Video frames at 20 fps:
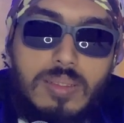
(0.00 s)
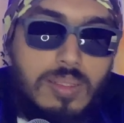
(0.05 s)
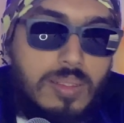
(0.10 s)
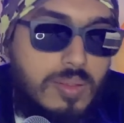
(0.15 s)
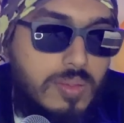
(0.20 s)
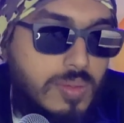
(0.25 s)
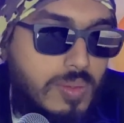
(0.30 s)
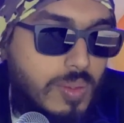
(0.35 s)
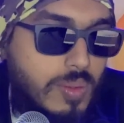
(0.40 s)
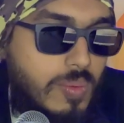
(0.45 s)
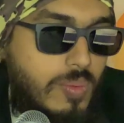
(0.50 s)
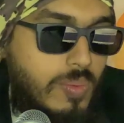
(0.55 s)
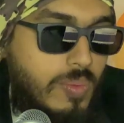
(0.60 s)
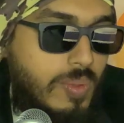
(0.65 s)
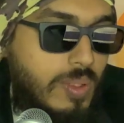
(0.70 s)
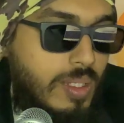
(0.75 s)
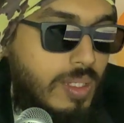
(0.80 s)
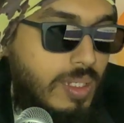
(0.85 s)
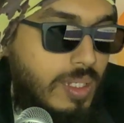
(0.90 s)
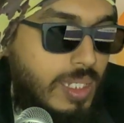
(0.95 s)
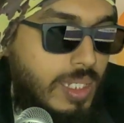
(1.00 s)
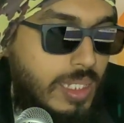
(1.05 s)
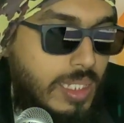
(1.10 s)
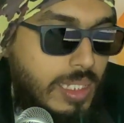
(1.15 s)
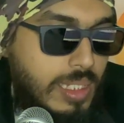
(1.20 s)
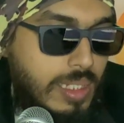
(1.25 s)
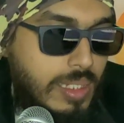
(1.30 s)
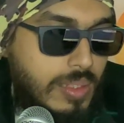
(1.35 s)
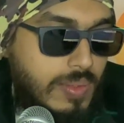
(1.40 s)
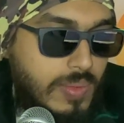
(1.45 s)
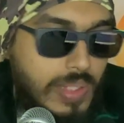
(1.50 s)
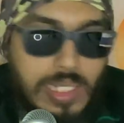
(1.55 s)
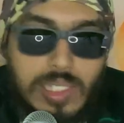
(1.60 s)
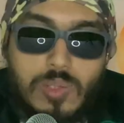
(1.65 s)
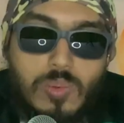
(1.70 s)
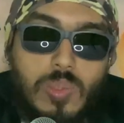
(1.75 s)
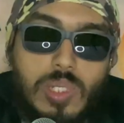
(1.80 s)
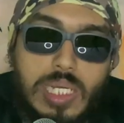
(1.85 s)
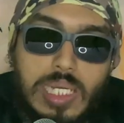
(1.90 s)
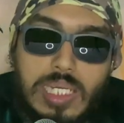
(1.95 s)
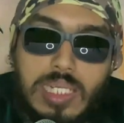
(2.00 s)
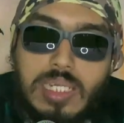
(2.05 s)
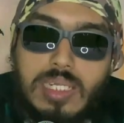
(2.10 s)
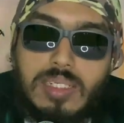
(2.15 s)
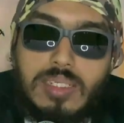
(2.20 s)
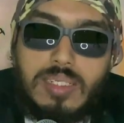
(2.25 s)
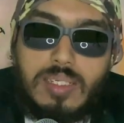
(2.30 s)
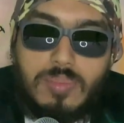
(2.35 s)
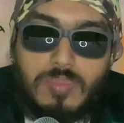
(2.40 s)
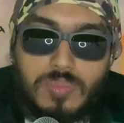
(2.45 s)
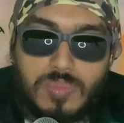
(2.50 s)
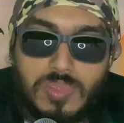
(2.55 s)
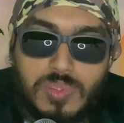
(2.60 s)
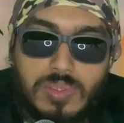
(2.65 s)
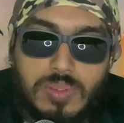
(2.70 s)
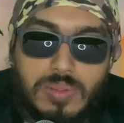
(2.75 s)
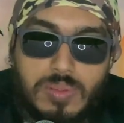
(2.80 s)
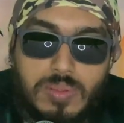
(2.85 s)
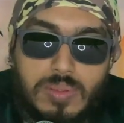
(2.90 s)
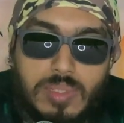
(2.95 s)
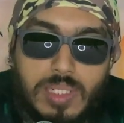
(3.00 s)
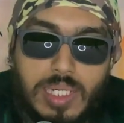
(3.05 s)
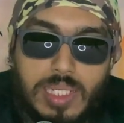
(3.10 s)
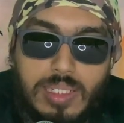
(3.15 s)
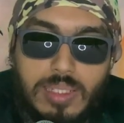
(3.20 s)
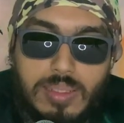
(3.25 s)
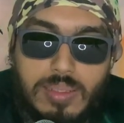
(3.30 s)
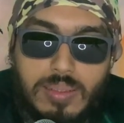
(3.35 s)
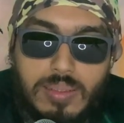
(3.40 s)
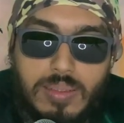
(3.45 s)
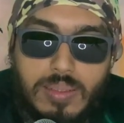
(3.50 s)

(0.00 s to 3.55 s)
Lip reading: So that's where Indian comes, right?